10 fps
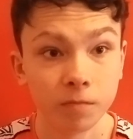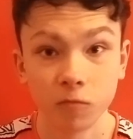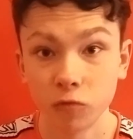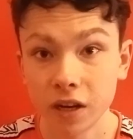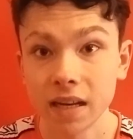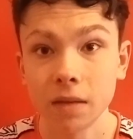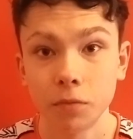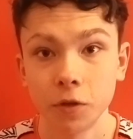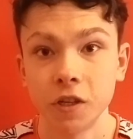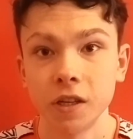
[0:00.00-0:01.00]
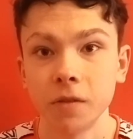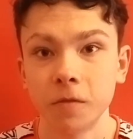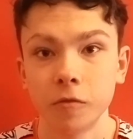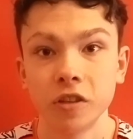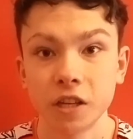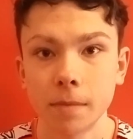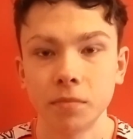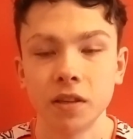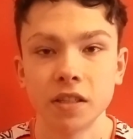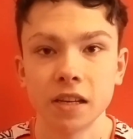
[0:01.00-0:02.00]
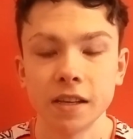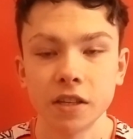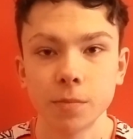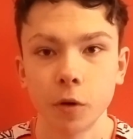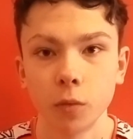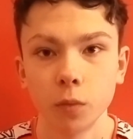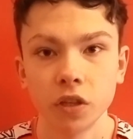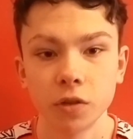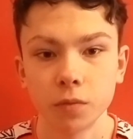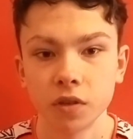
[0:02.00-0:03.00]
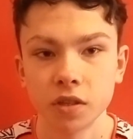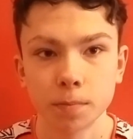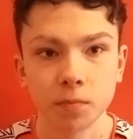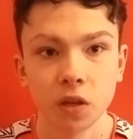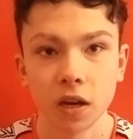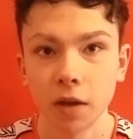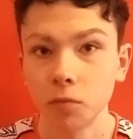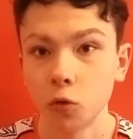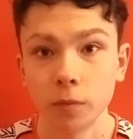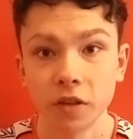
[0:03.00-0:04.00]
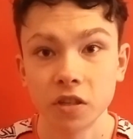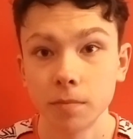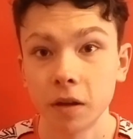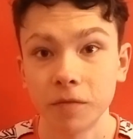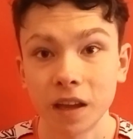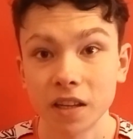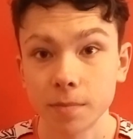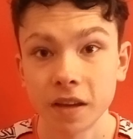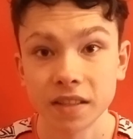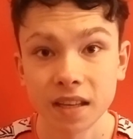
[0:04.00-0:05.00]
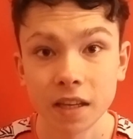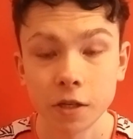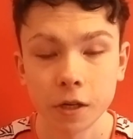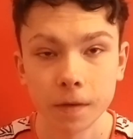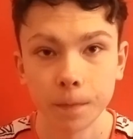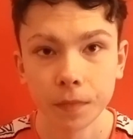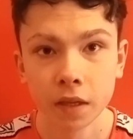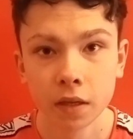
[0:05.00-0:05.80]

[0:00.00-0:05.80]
really pushing for a Champions League spot, which was, you know, almost above expectation.